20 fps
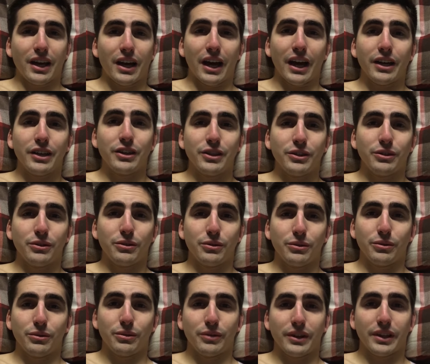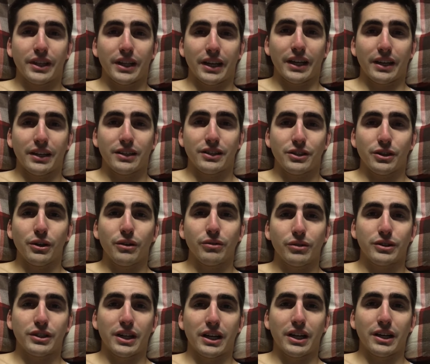I knew that over
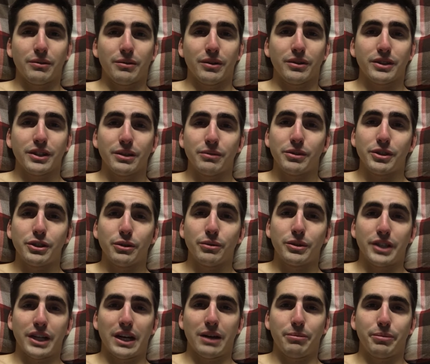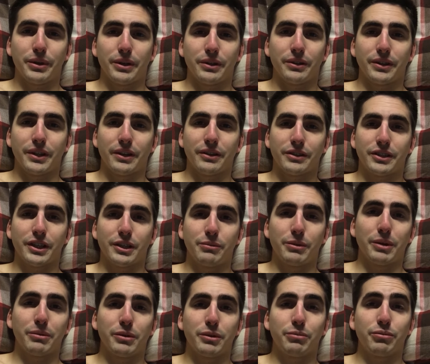time I was going to be so much happier, that I was going to be
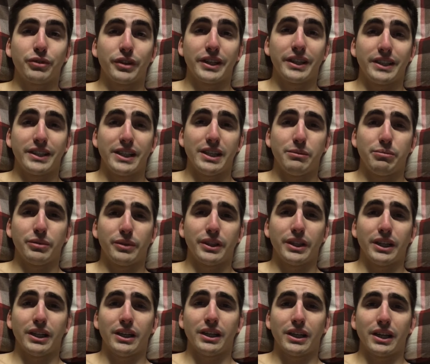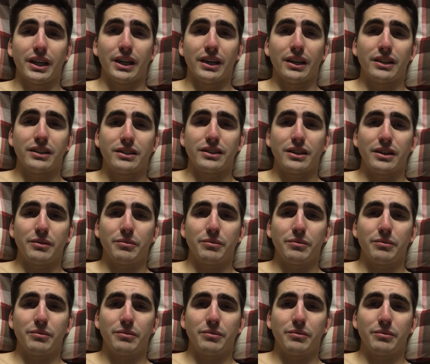able to breathe deeply, and